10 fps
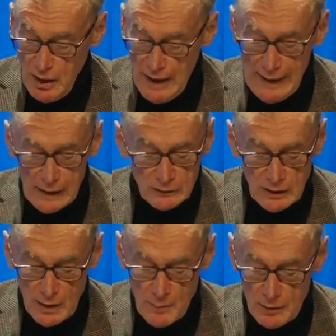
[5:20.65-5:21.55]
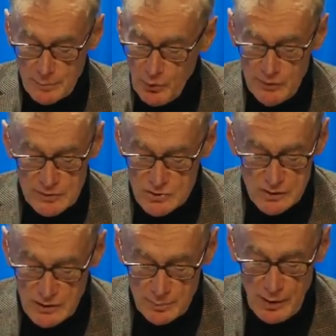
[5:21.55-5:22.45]
an outcome I'd
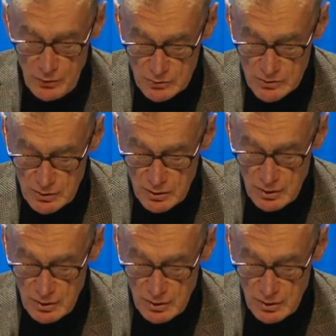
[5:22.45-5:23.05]
previously opposed.